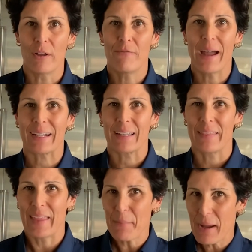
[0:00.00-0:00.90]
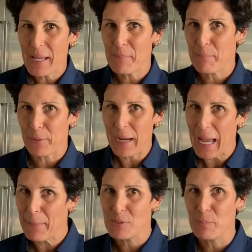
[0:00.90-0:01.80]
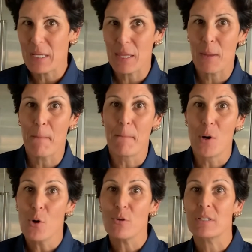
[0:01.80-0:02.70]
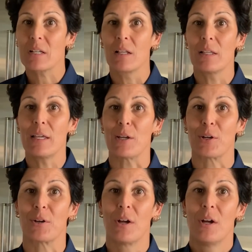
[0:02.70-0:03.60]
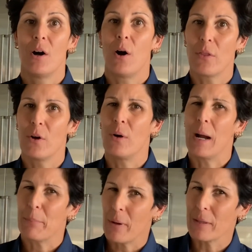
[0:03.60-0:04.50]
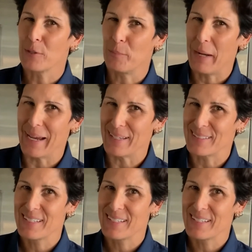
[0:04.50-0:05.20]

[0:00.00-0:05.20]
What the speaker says: In fact, they might perhaps be the most clear, although I'm probably a little biased.